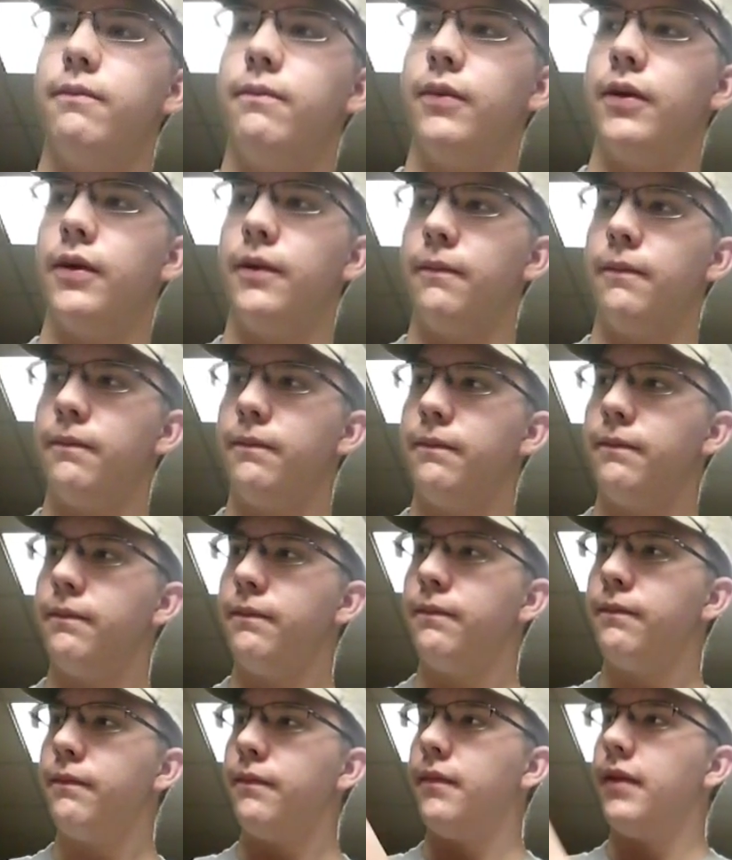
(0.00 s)
But
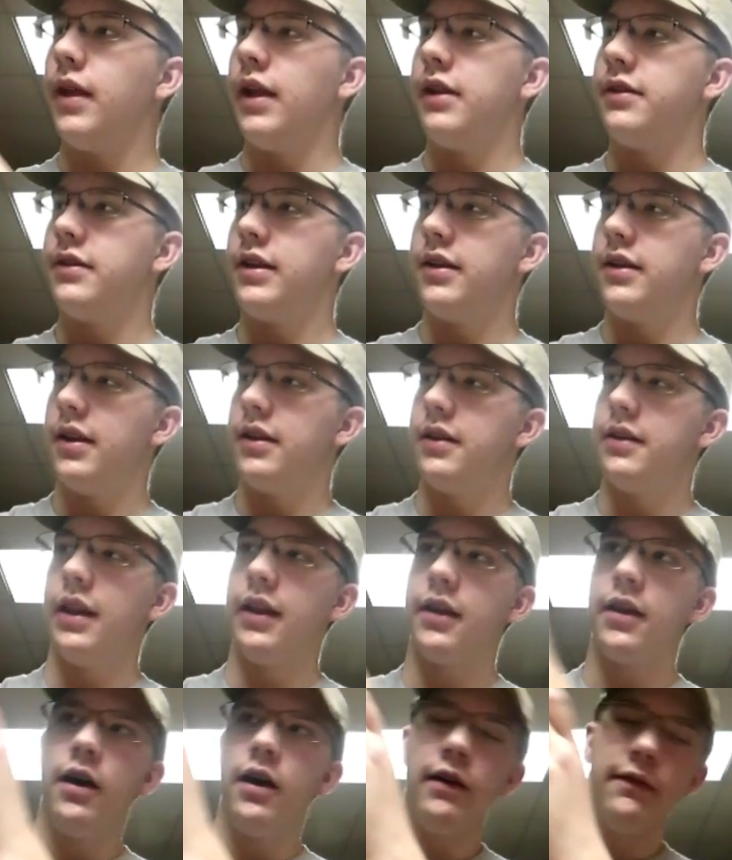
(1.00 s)
and to
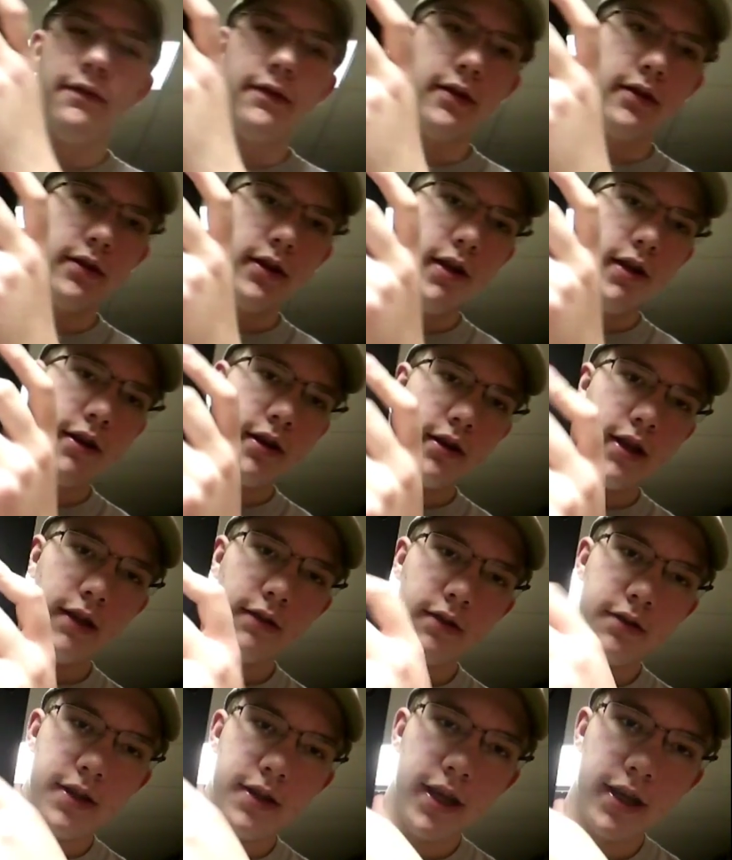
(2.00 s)
take off, you can
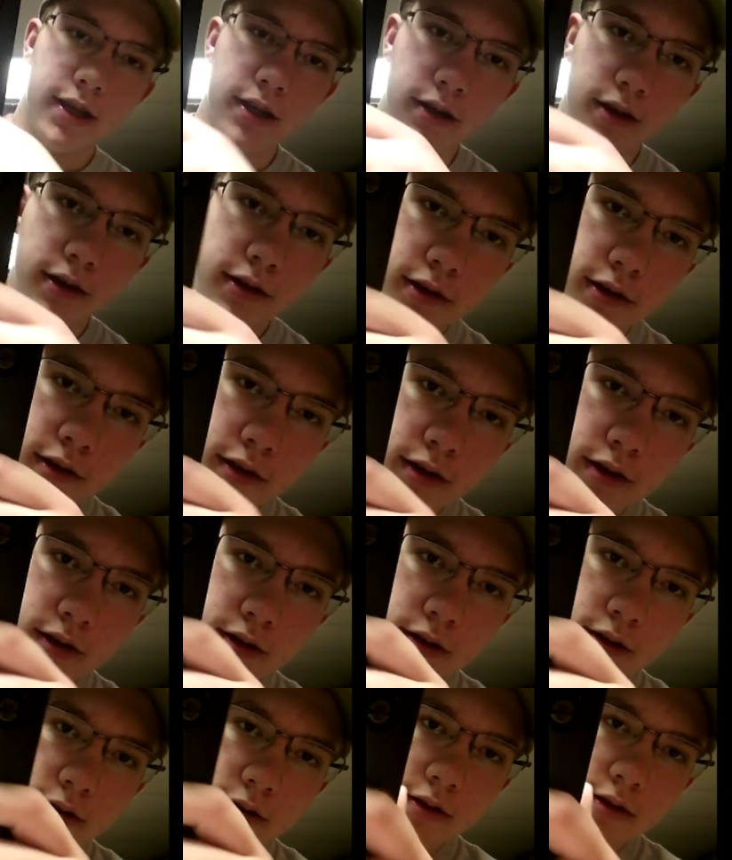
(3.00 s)
either take a
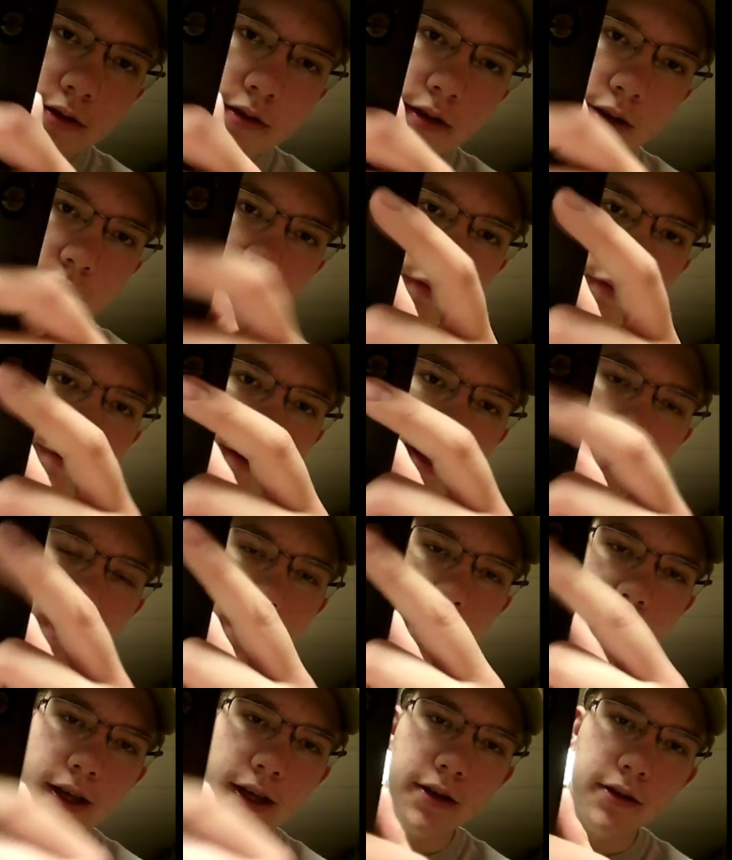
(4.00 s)

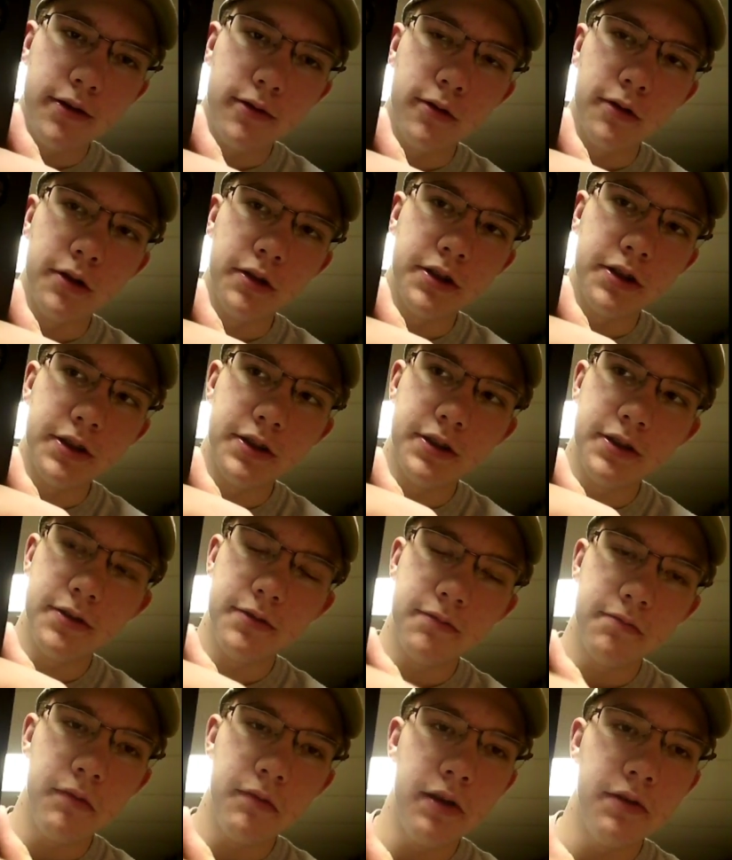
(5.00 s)
flathead or
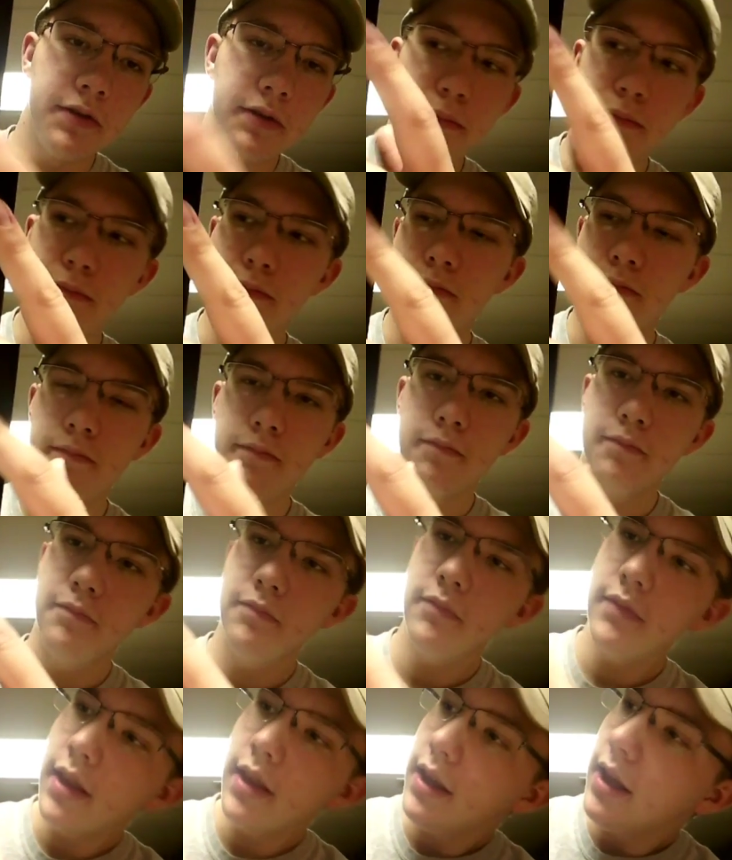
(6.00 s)
just use a.
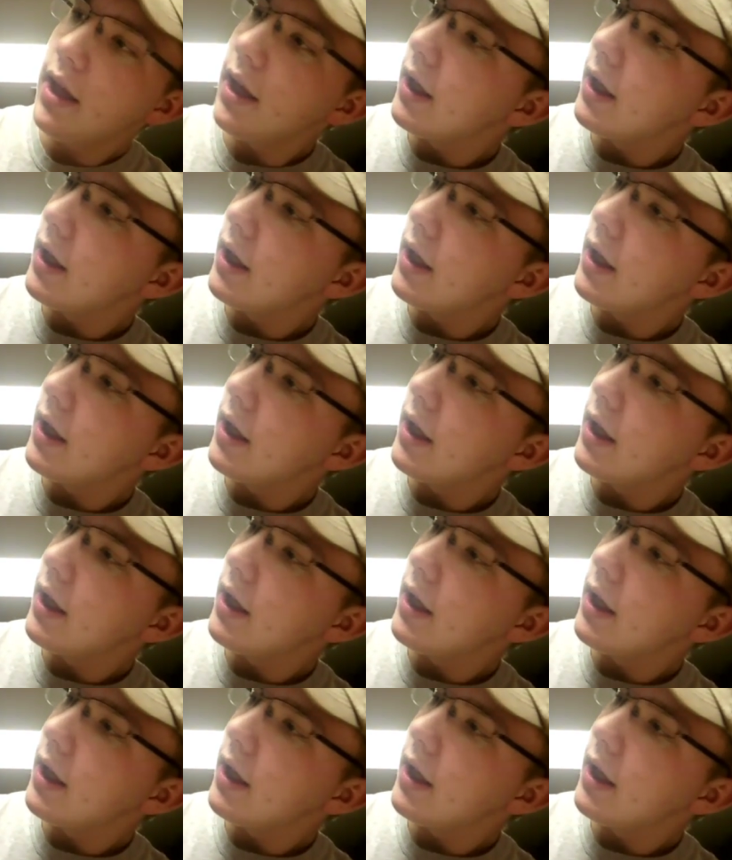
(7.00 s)
I think